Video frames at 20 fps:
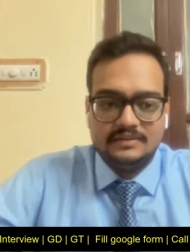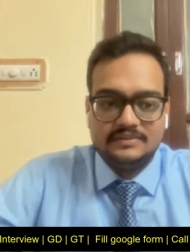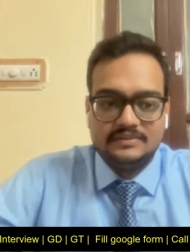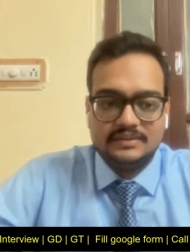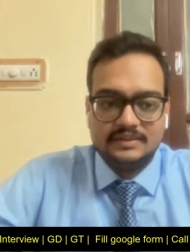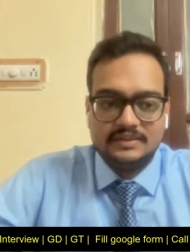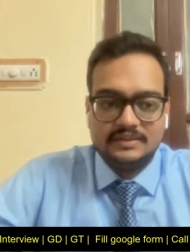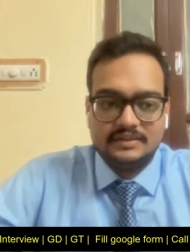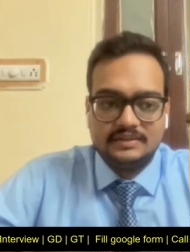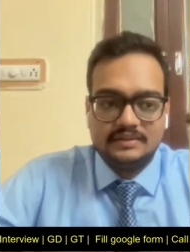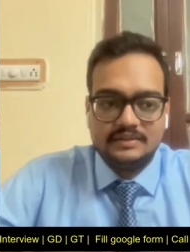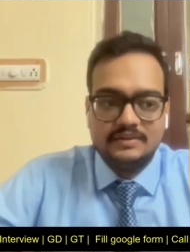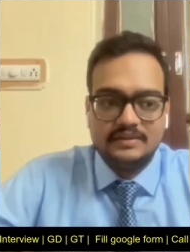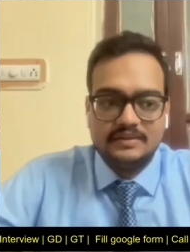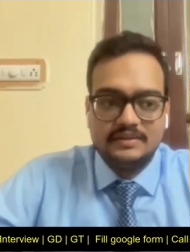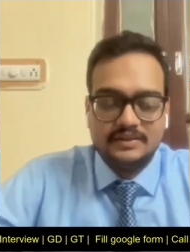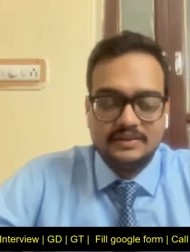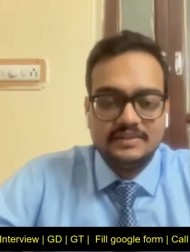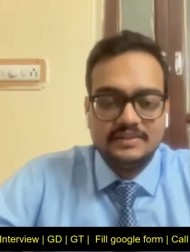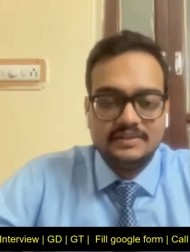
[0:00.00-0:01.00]
Uh, sir,
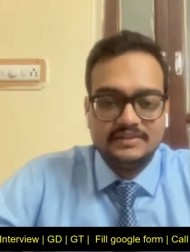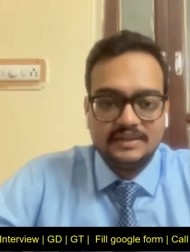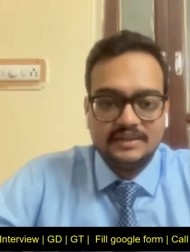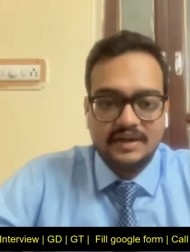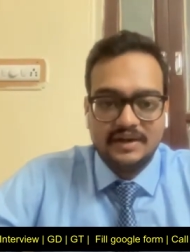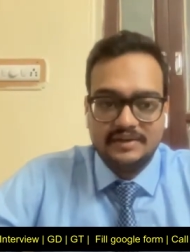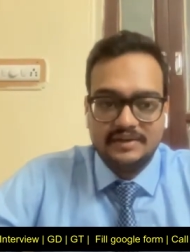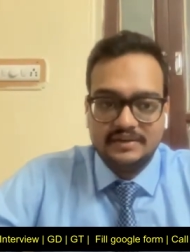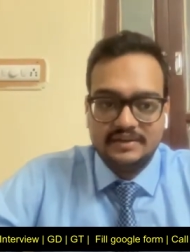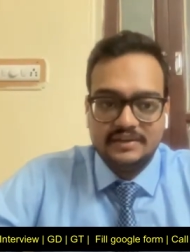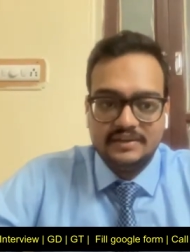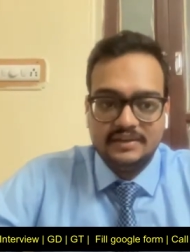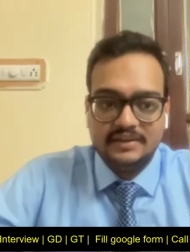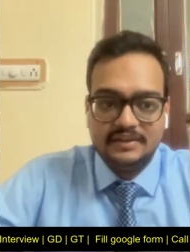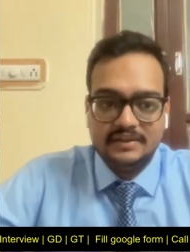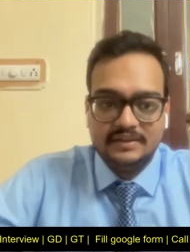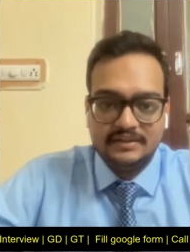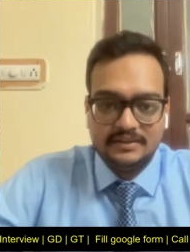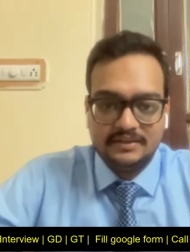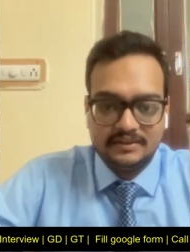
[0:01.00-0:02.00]
uh, in this sir,
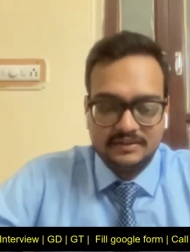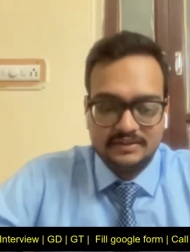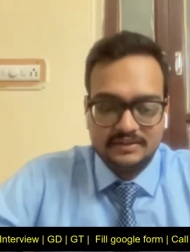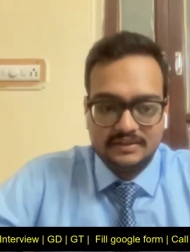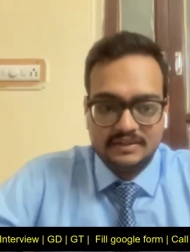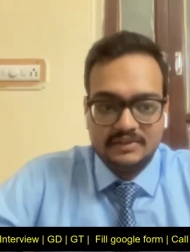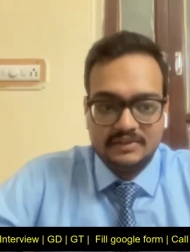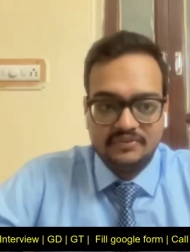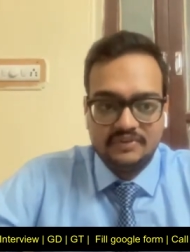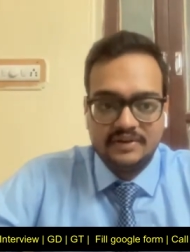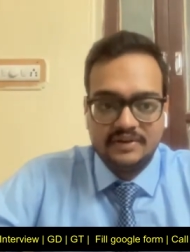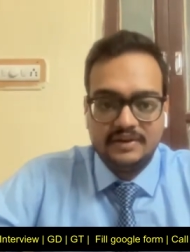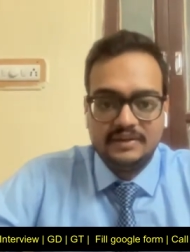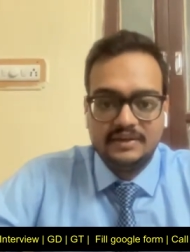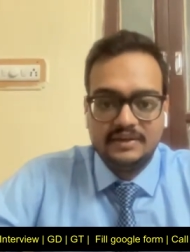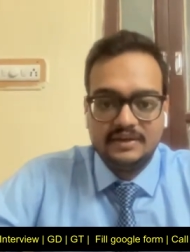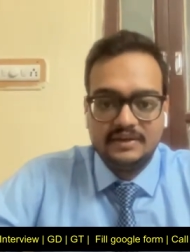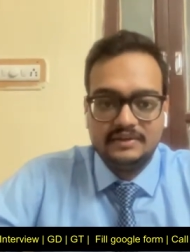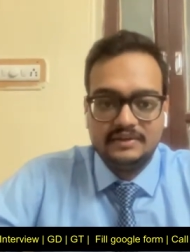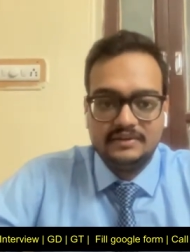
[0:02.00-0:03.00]
ideally in uh,
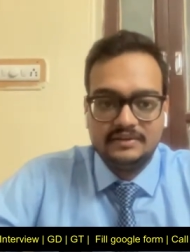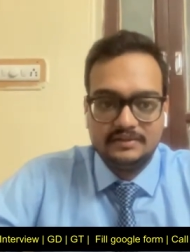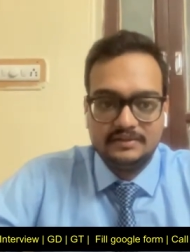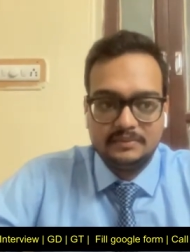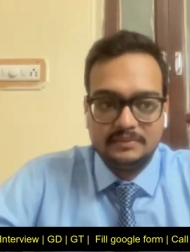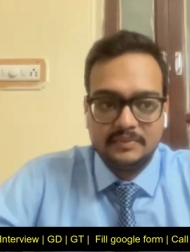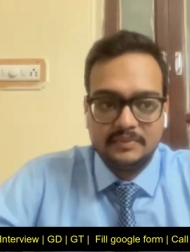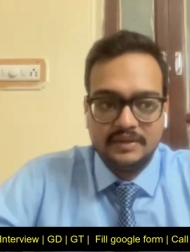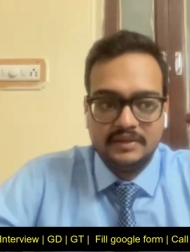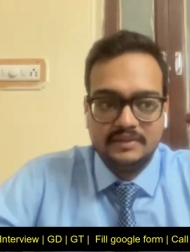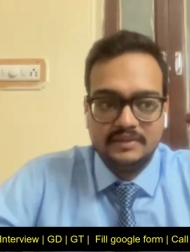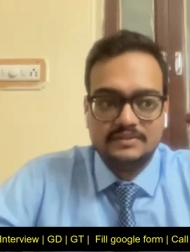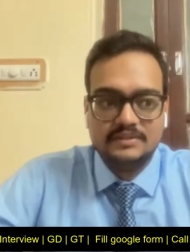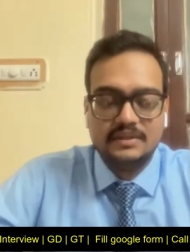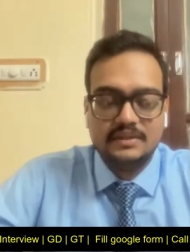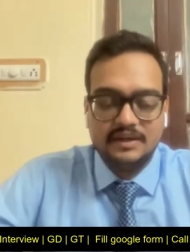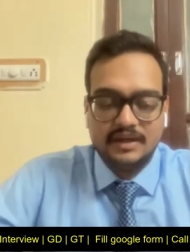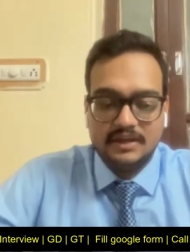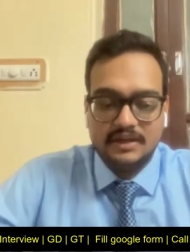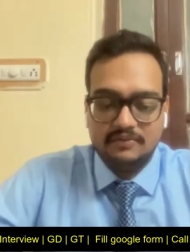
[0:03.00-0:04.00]
infinite gain means
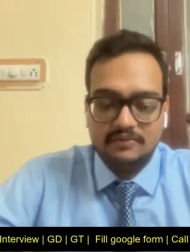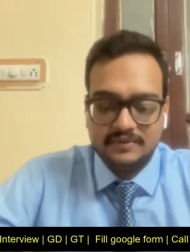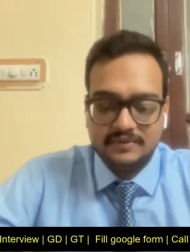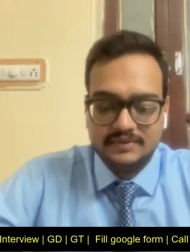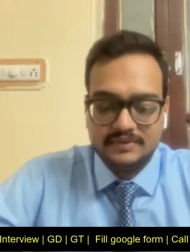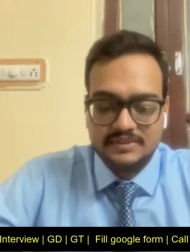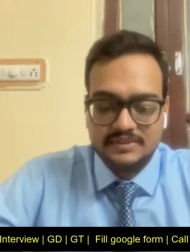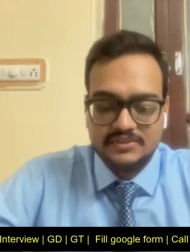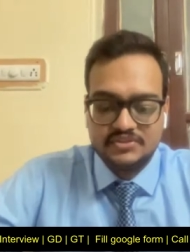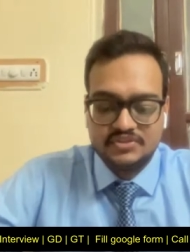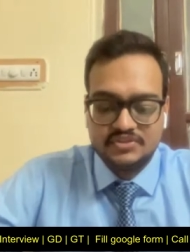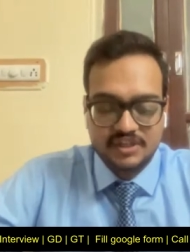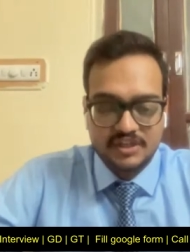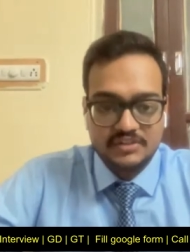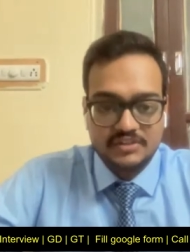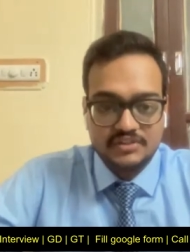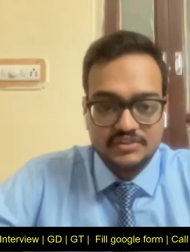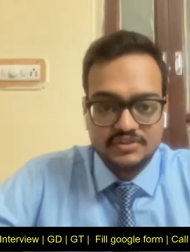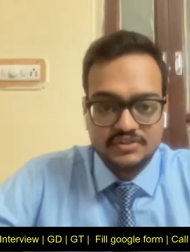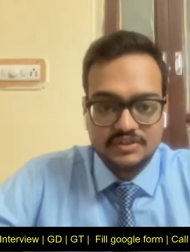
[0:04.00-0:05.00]
if we sir
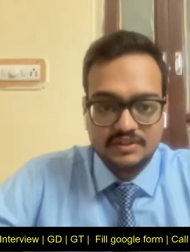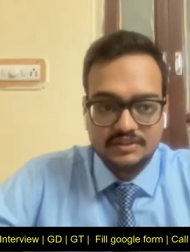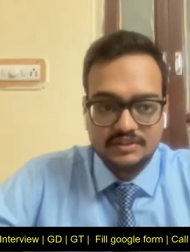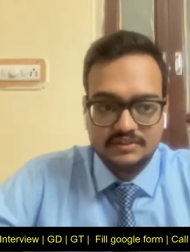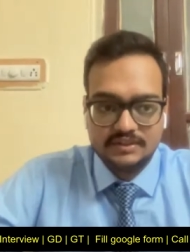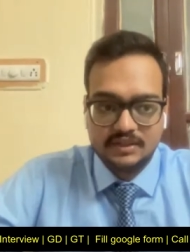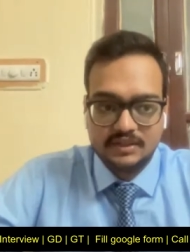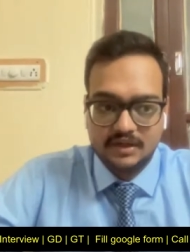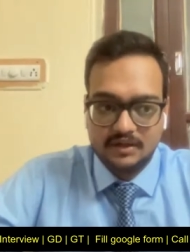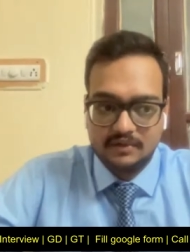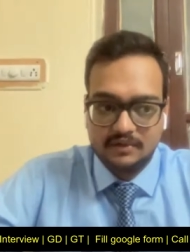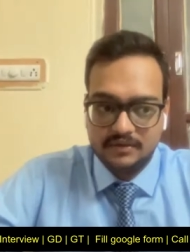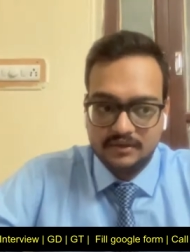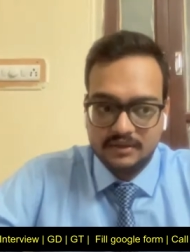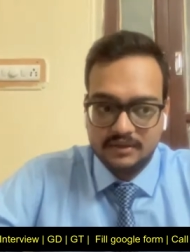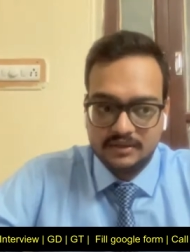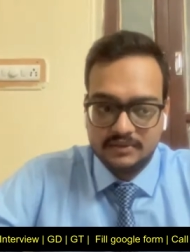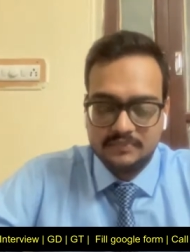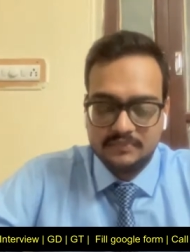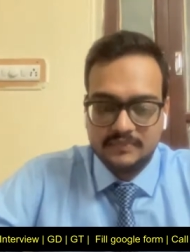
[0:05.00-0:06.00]
change the sir
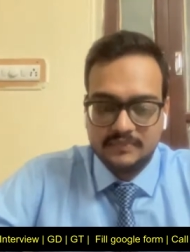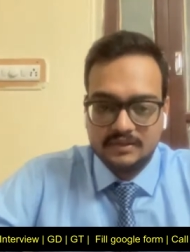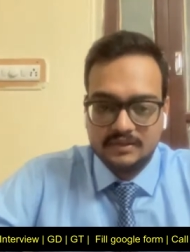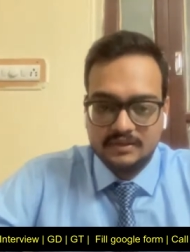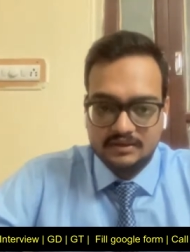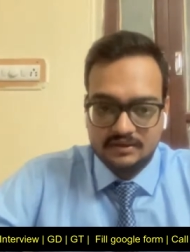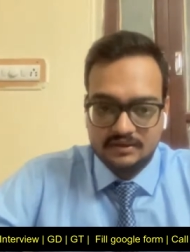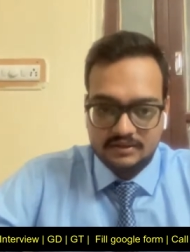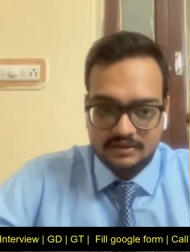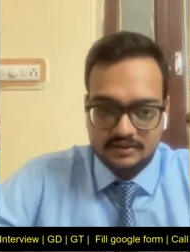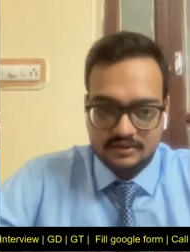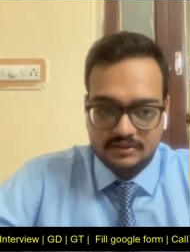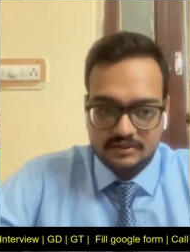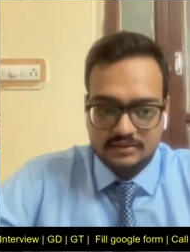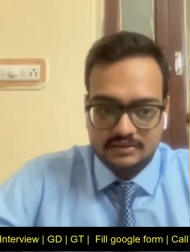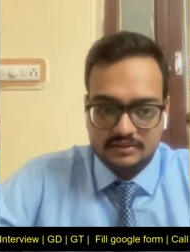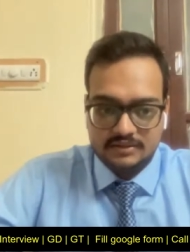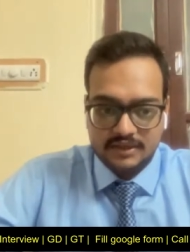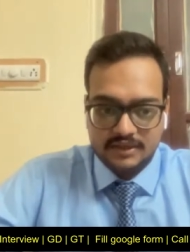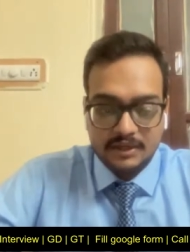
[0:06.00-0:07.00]
our uh, uh,
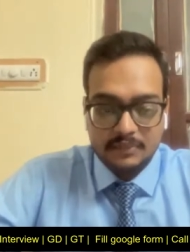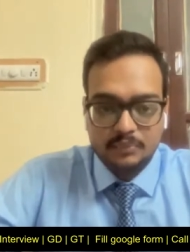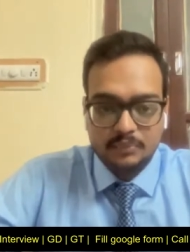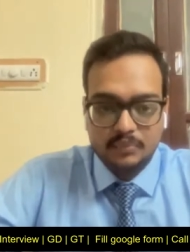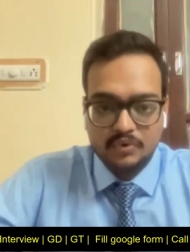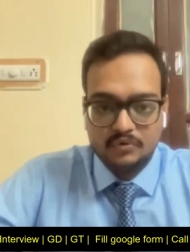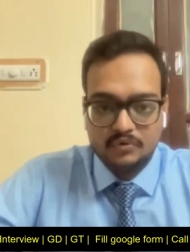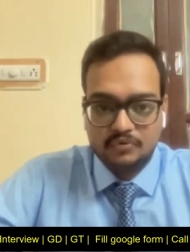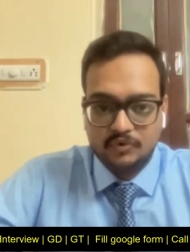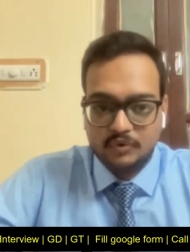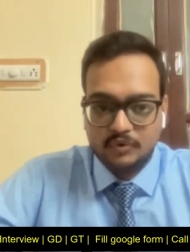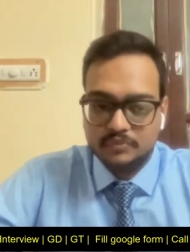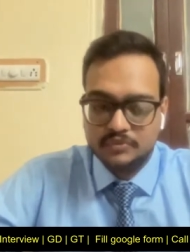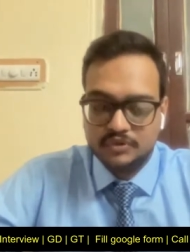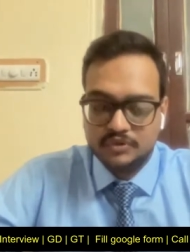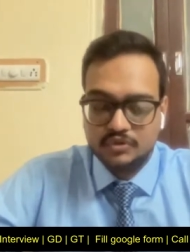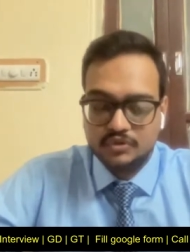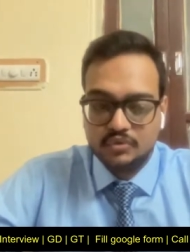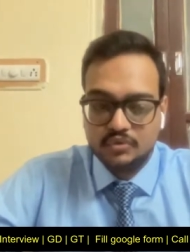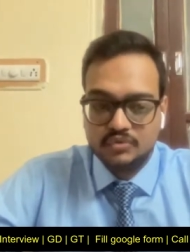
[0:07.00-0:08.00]
input
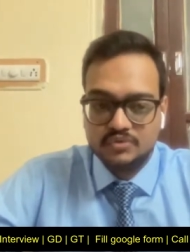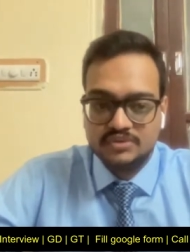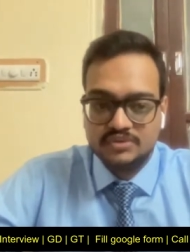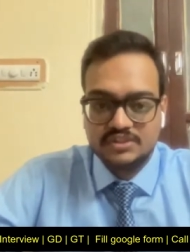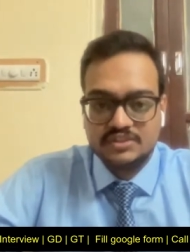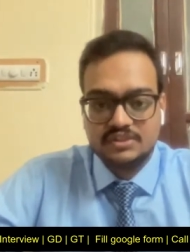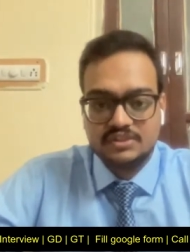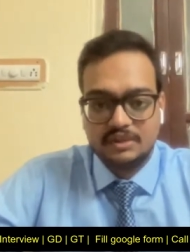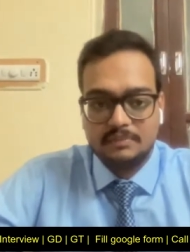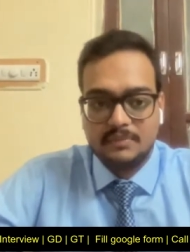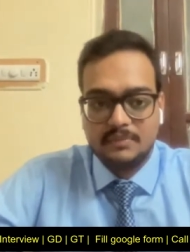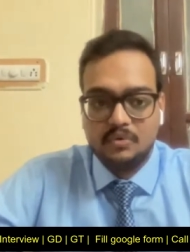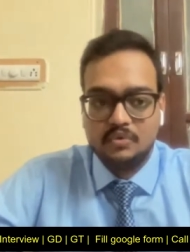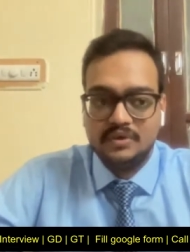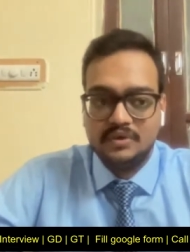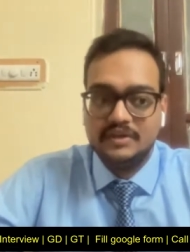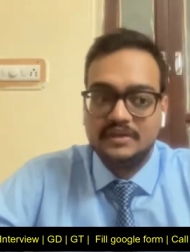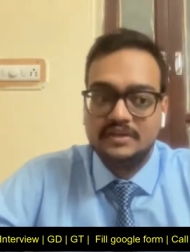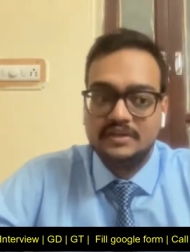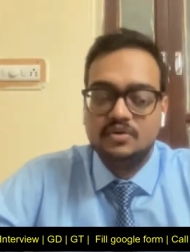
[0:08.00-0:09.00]
from zero to just
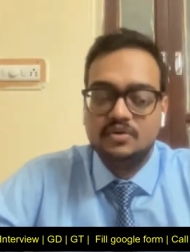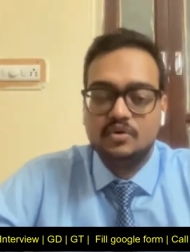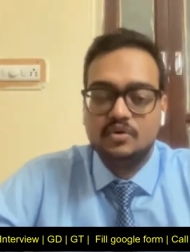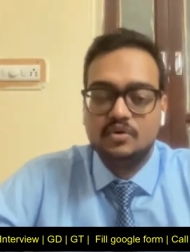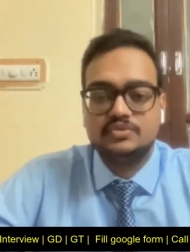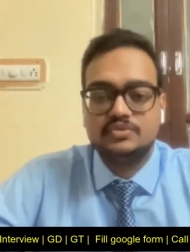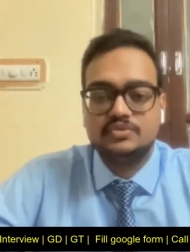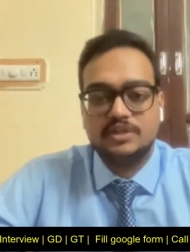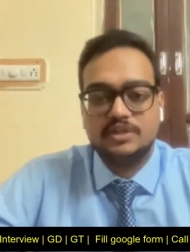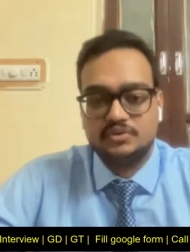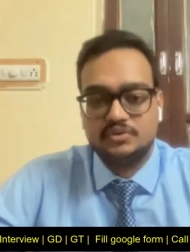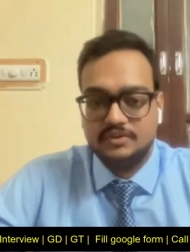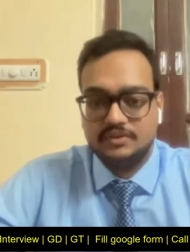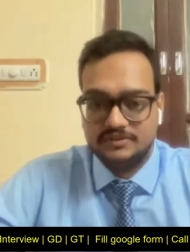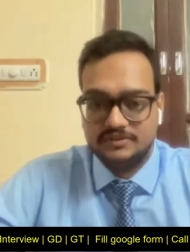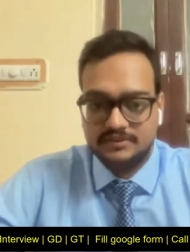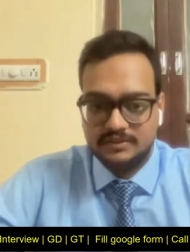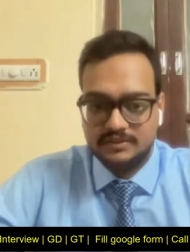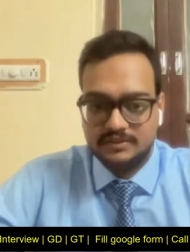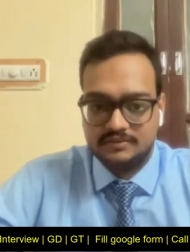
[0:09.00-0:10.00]
above, it goes
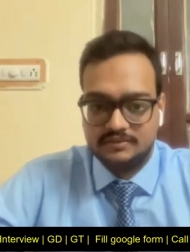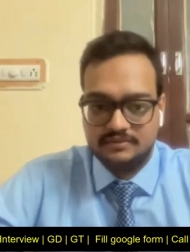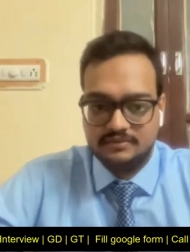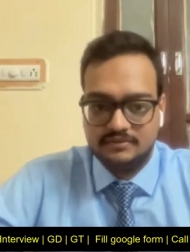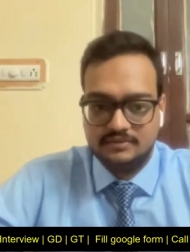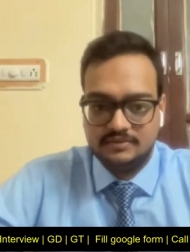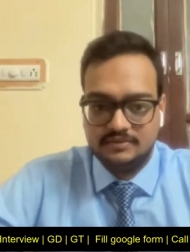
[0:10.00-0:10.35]
saturated, sir.